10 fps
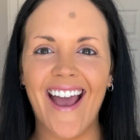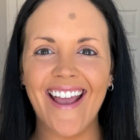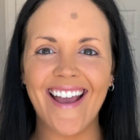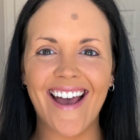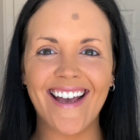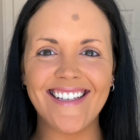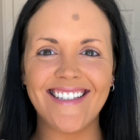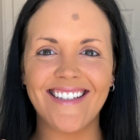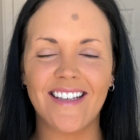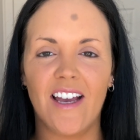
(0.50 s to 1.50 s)
Hey guys!
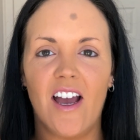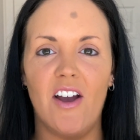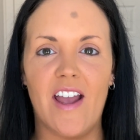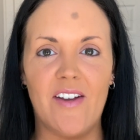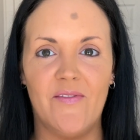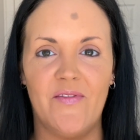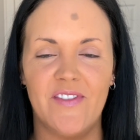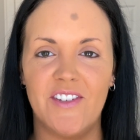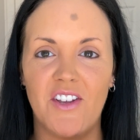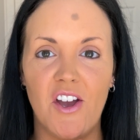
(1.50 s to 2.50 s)
Okay,
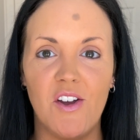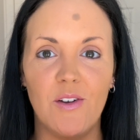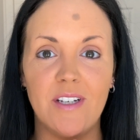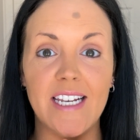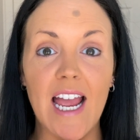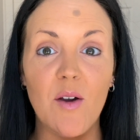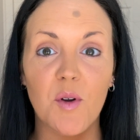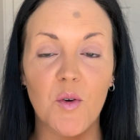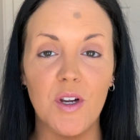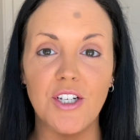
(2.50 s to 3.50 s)
so today we're
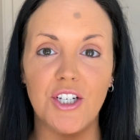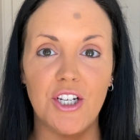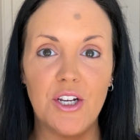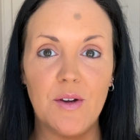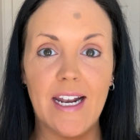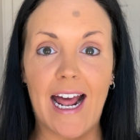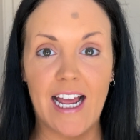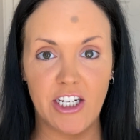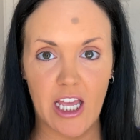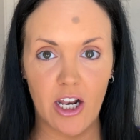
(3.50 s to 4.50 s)
going to do an
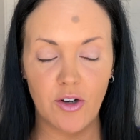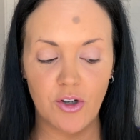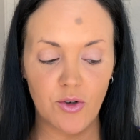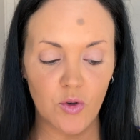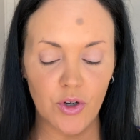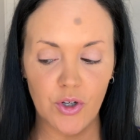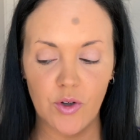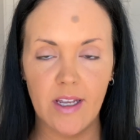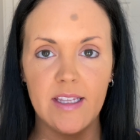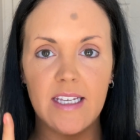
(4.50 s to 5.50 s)
eyeshadow tutorial
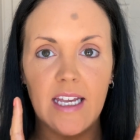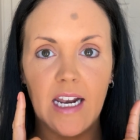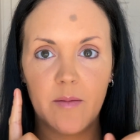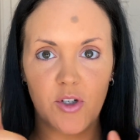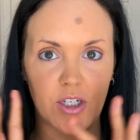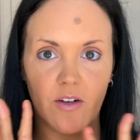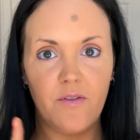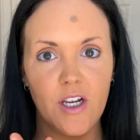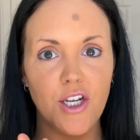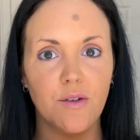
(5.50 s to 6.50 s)
and then I'm just going to
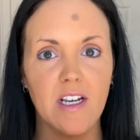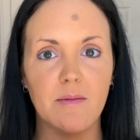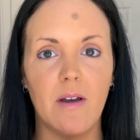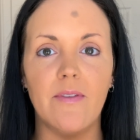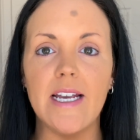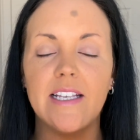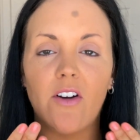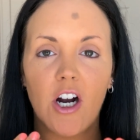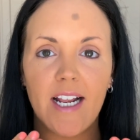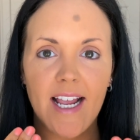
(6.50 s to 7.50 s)
finish the rest of my face. I've
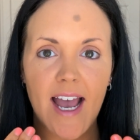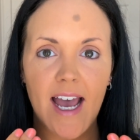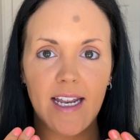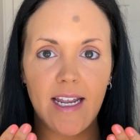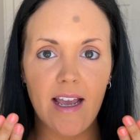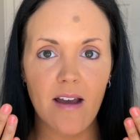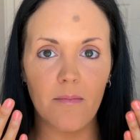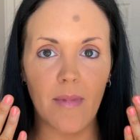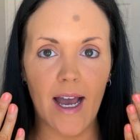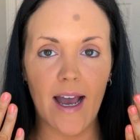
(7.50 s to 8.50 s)
already got
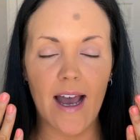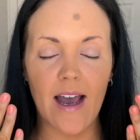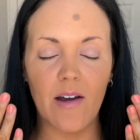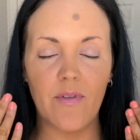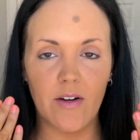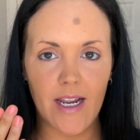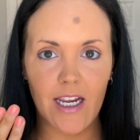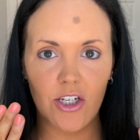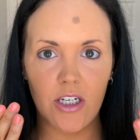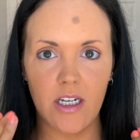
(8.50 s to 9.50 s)
my
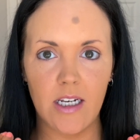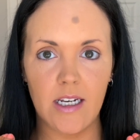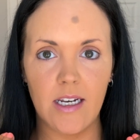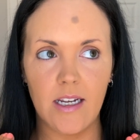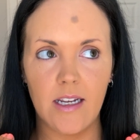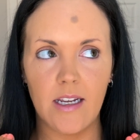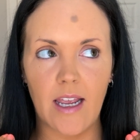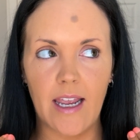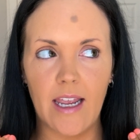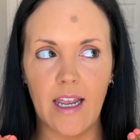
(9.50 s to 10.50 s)
foundation
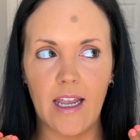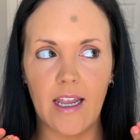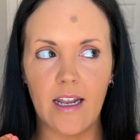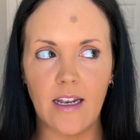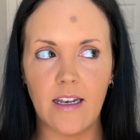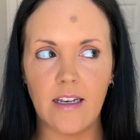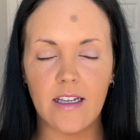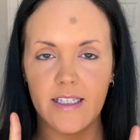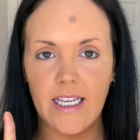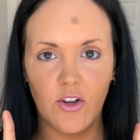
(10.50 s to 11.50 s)
and
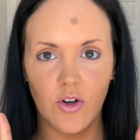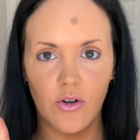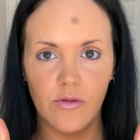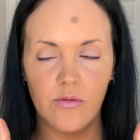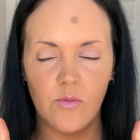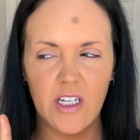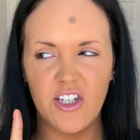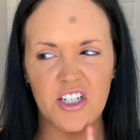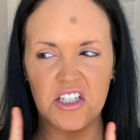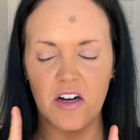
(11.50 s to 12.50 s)
concealer on,
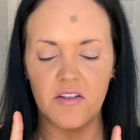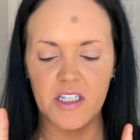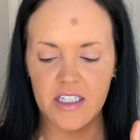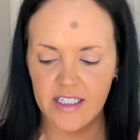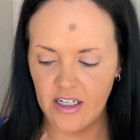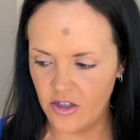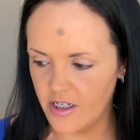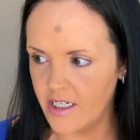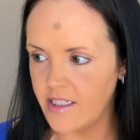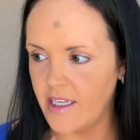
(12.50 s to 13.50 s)
which it's not really concealer,
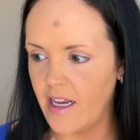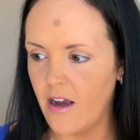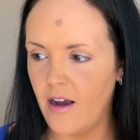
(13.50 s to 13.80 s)
it's a,